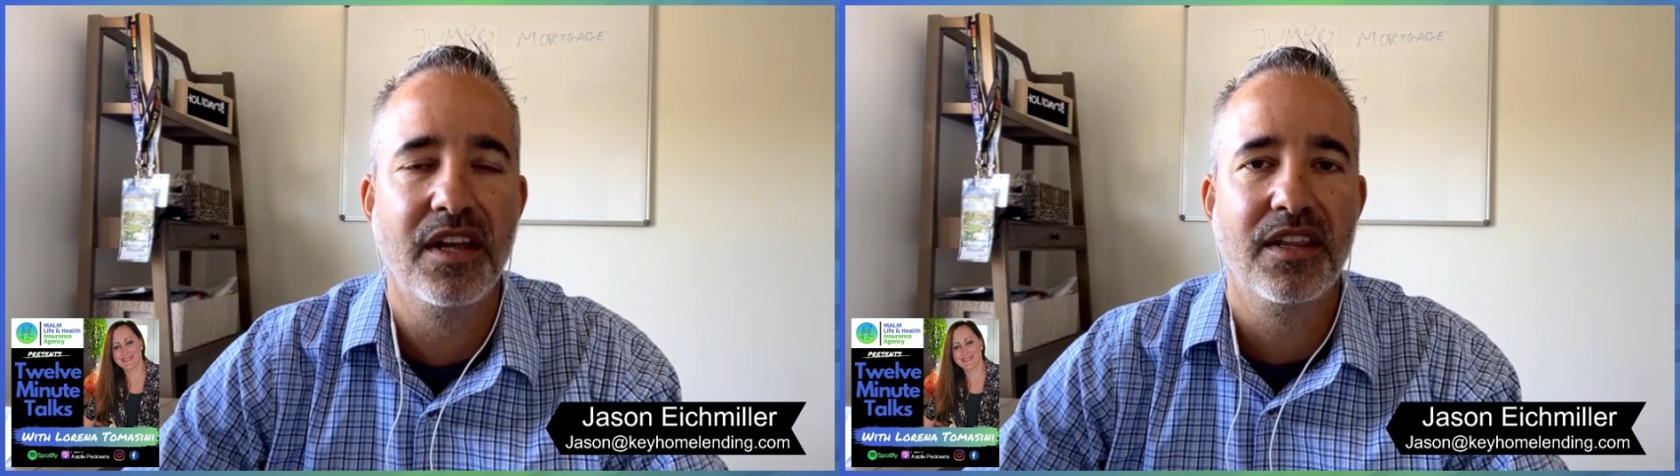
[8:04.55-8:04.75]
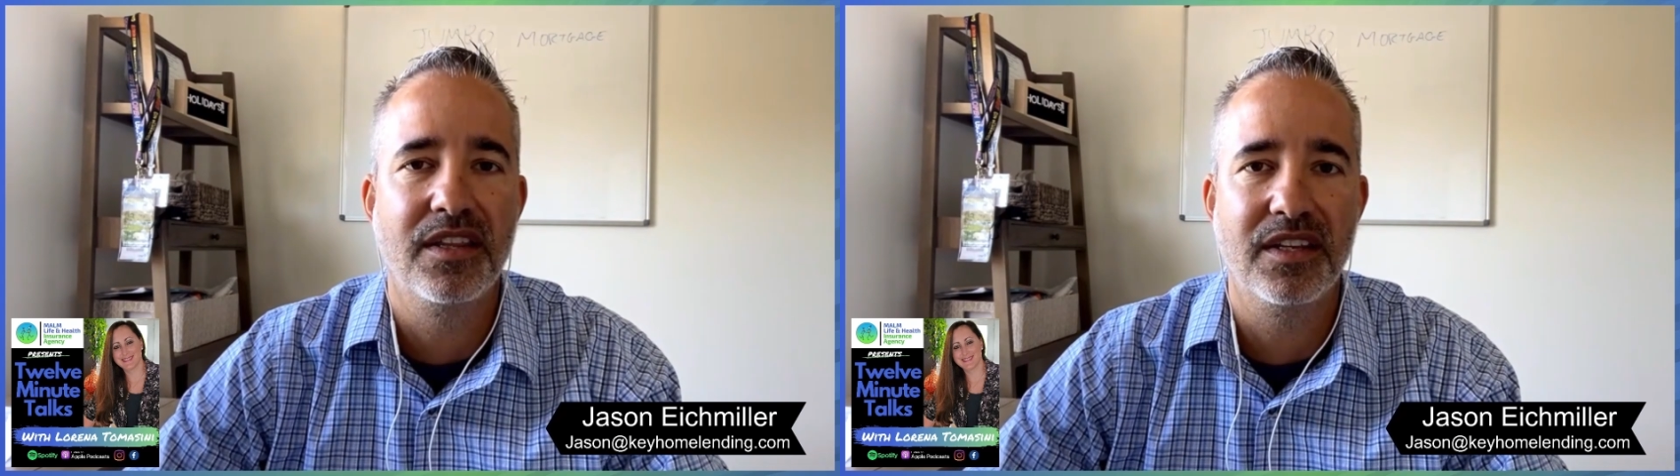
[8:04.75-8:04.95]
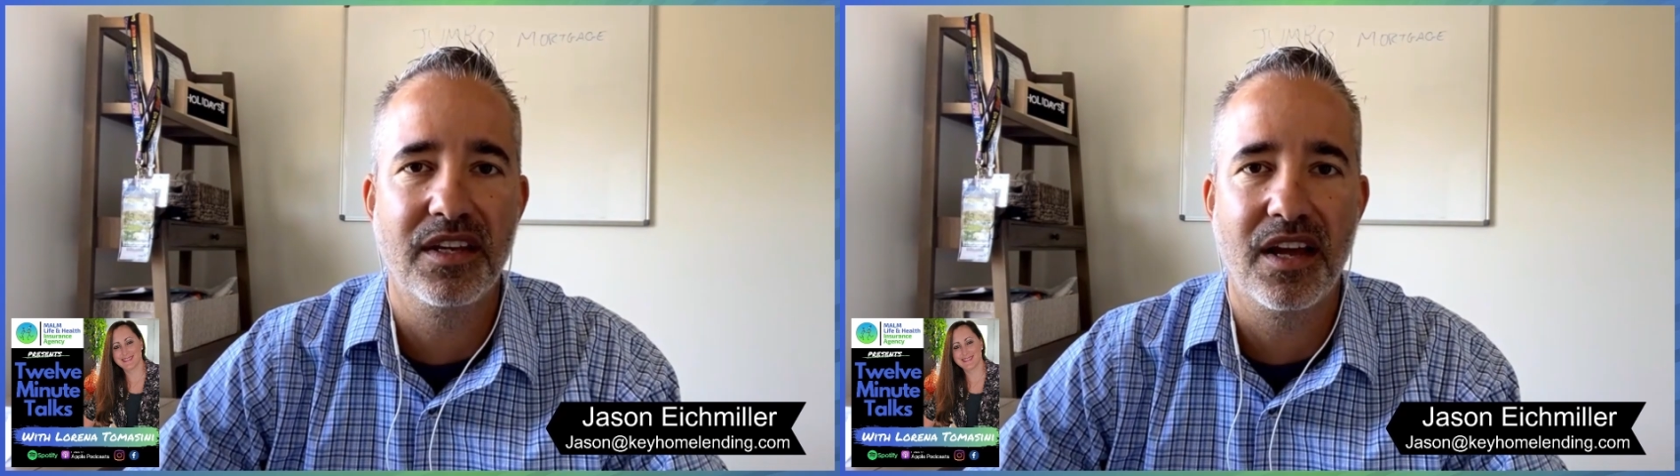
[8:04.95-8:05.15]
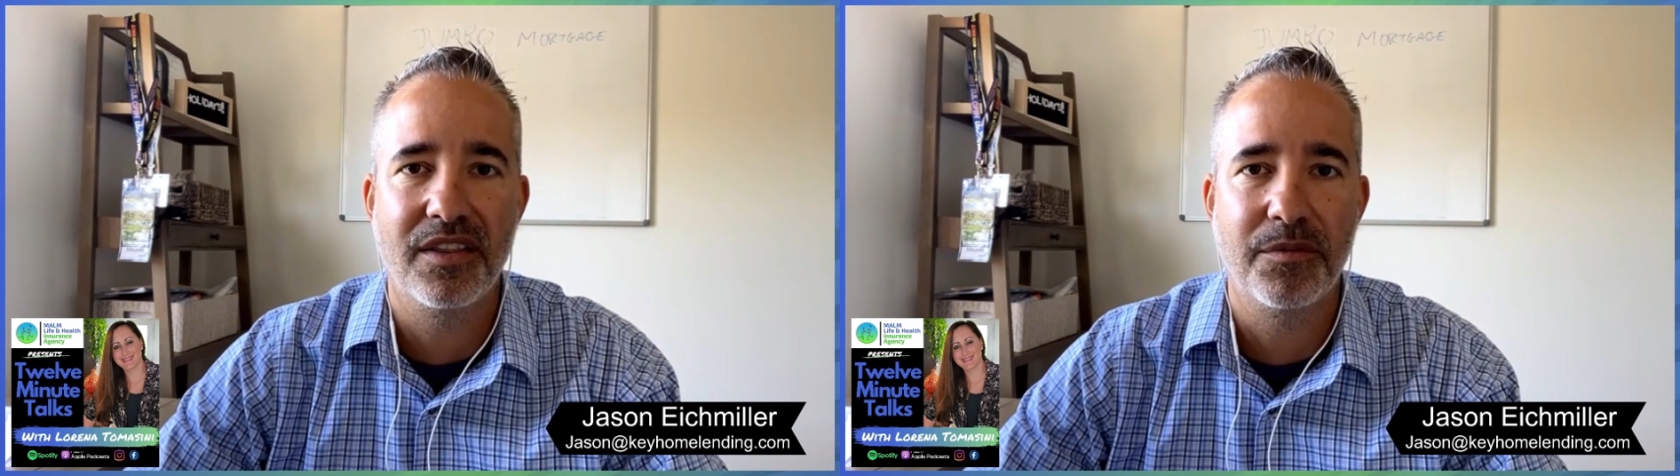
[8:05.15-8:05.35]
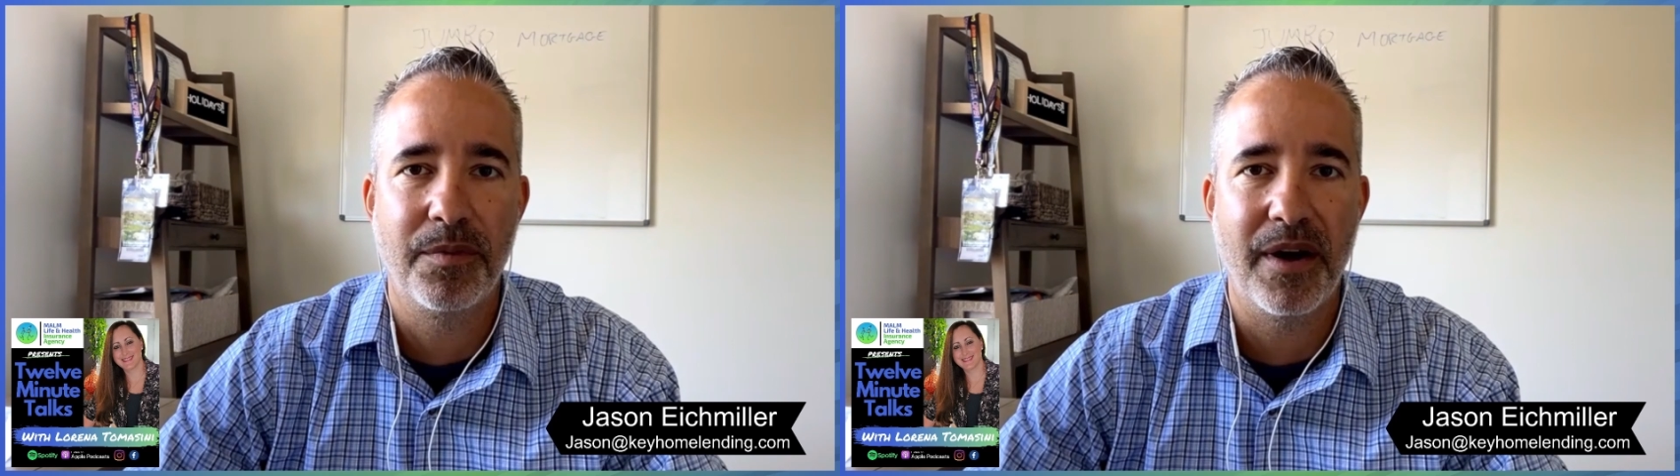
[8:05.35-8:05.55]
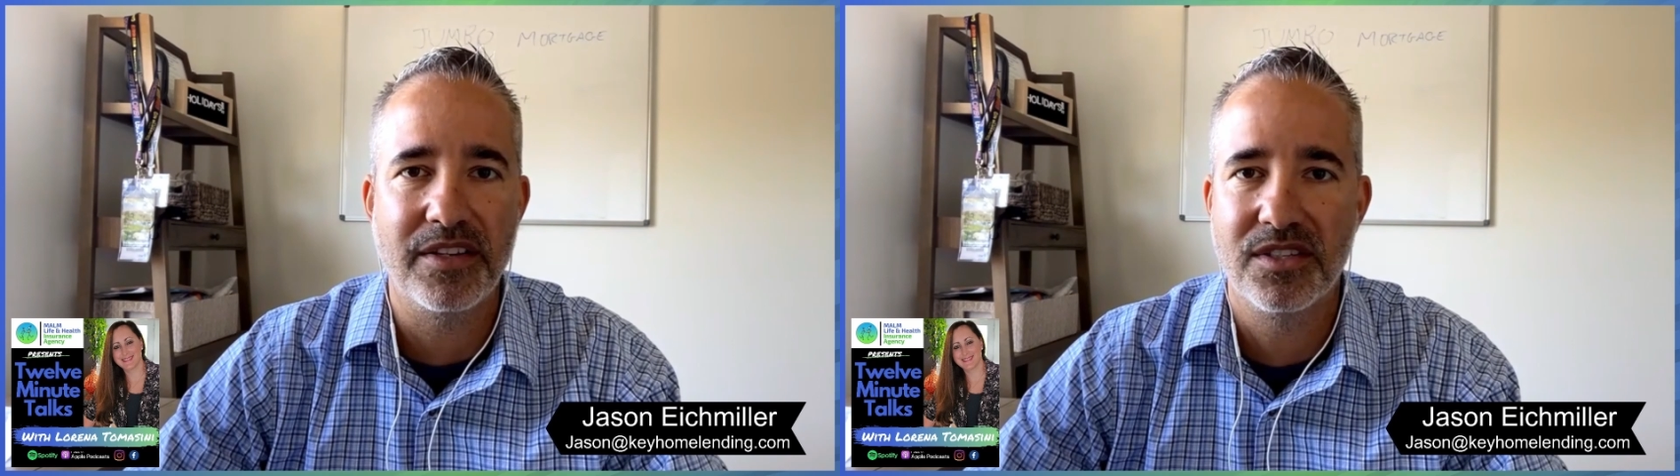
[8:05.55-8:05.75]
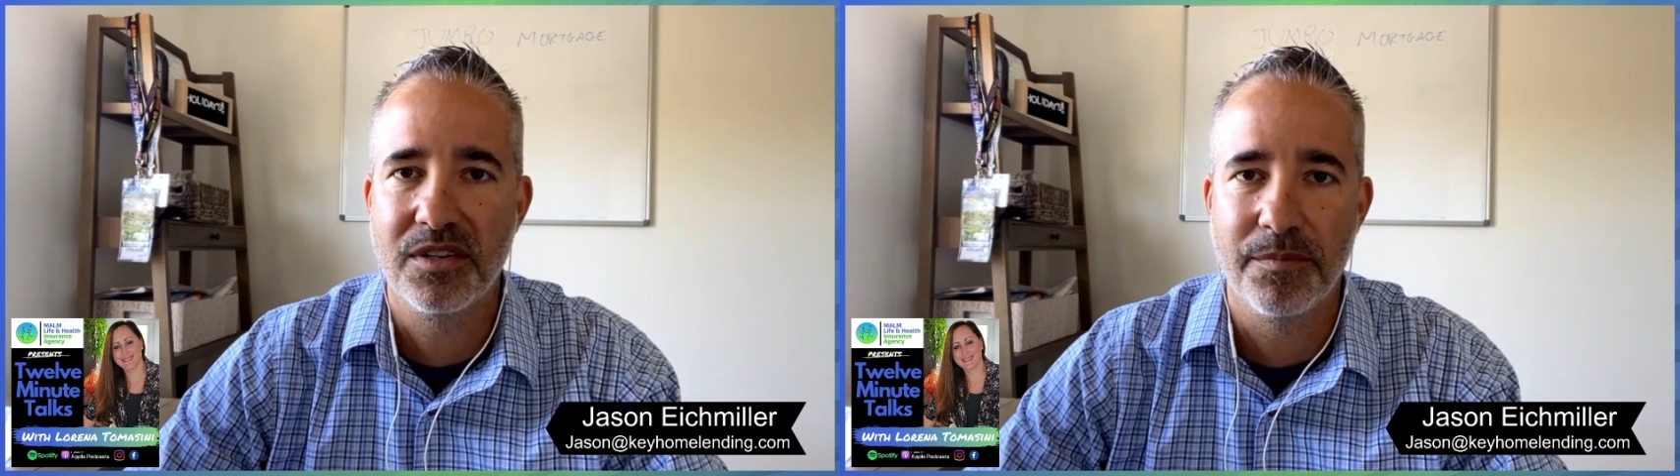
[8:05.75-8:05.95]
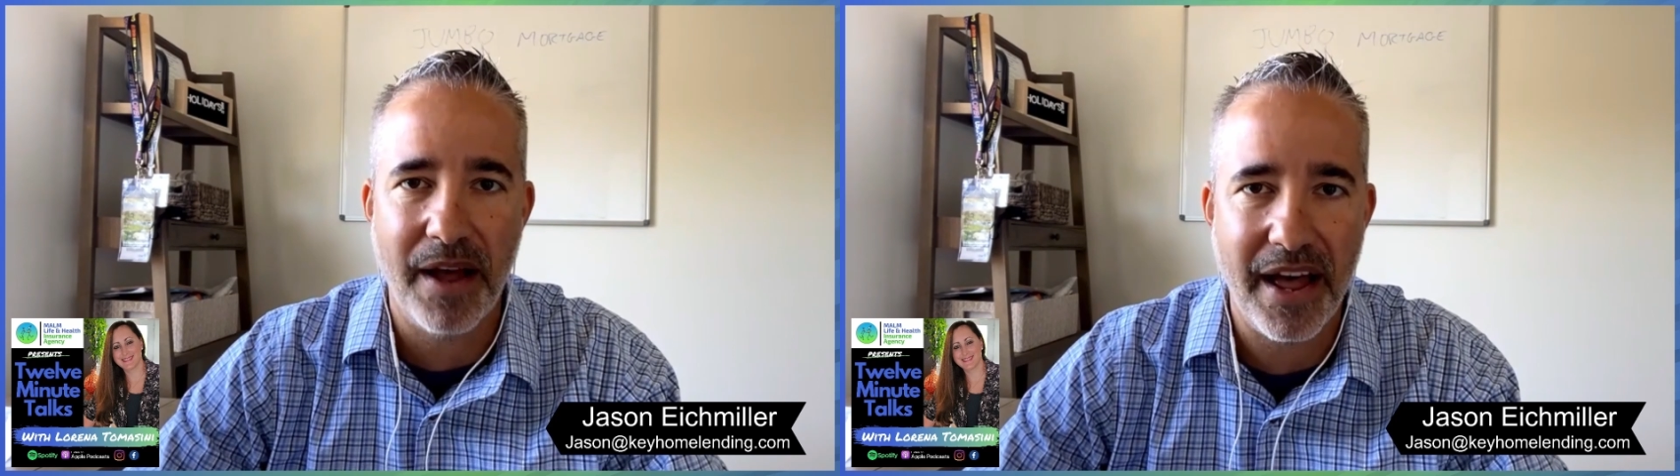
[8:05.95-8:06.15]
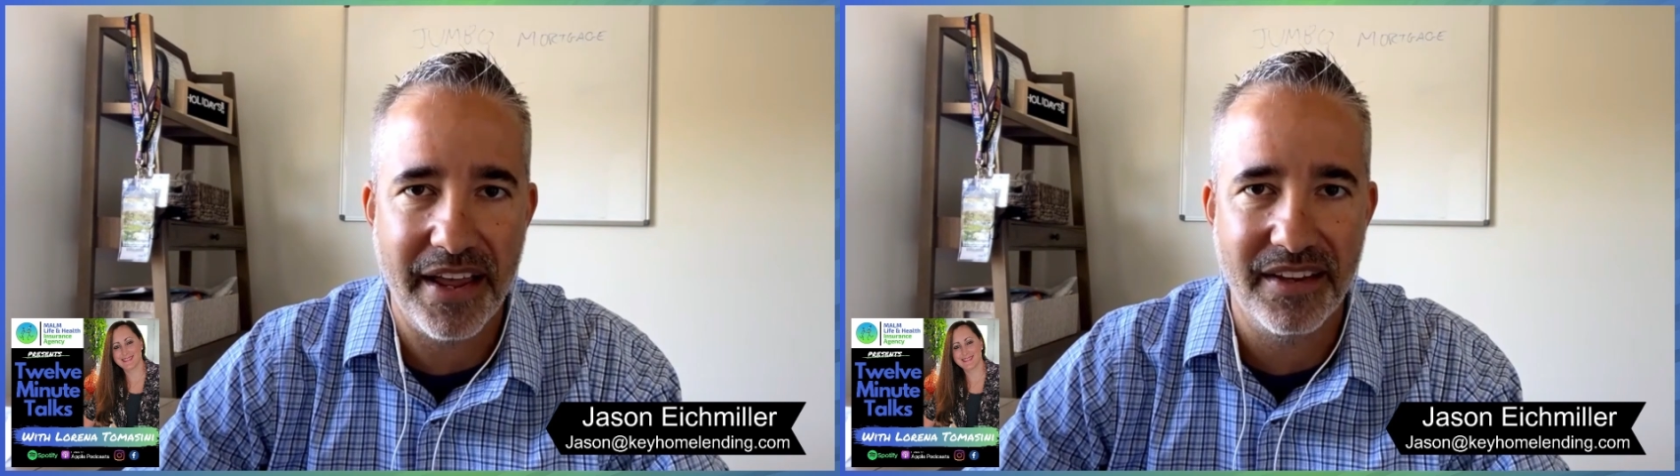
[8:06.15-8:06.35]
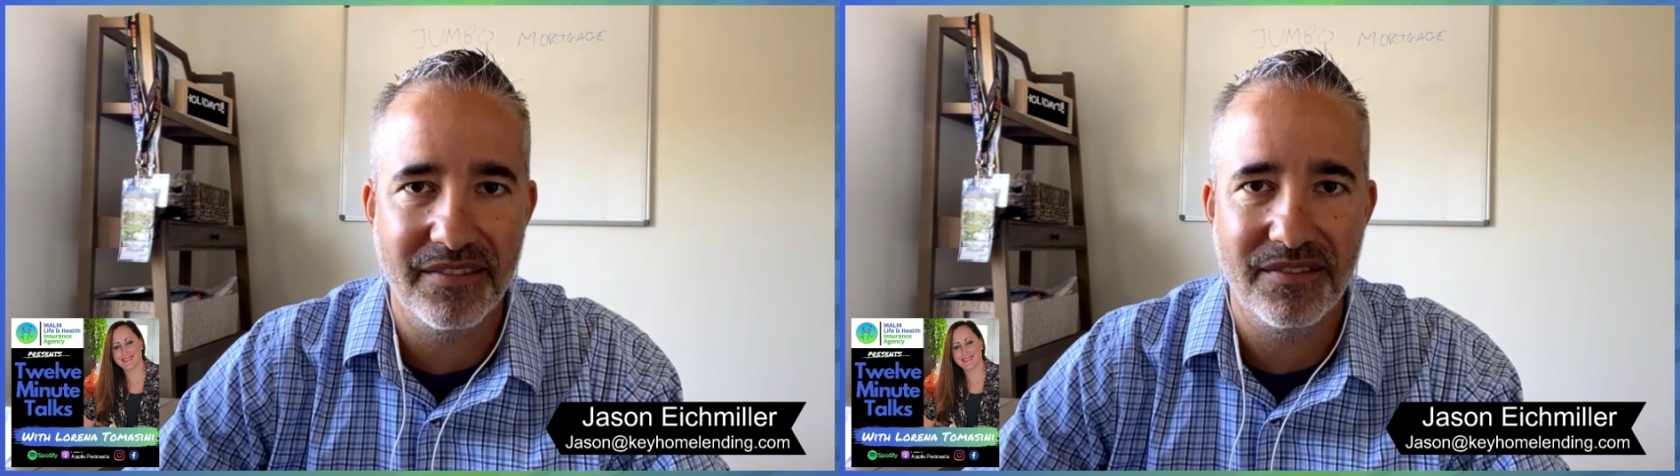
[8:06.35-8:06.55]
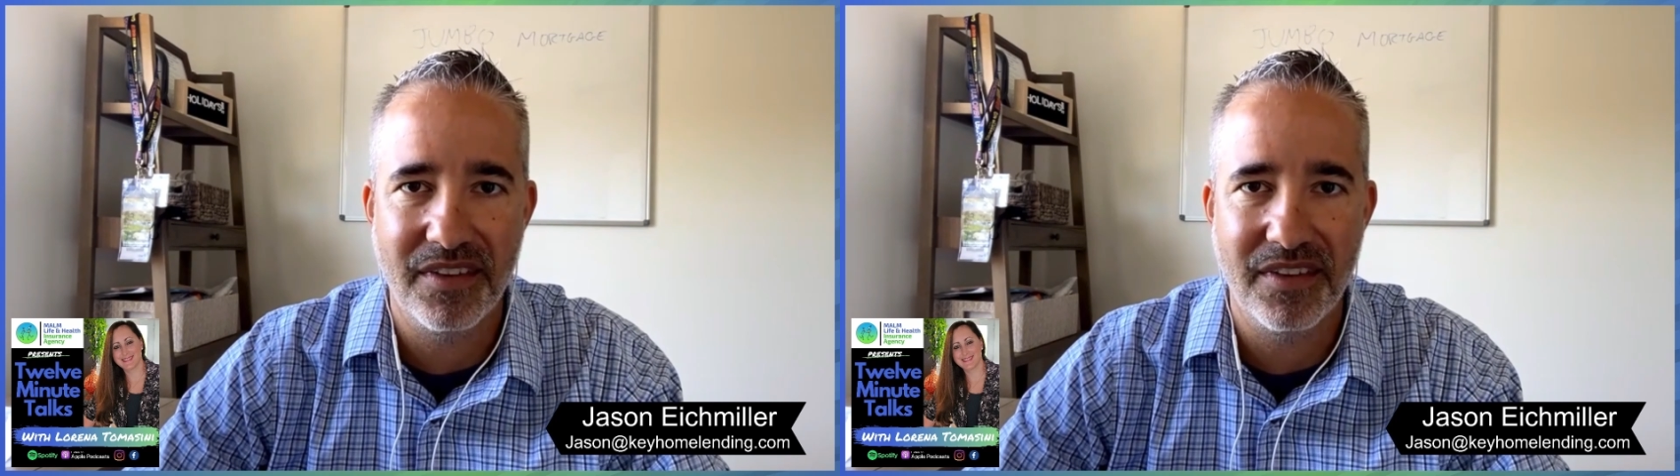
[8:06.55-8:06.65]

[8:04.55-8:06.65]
the price to buy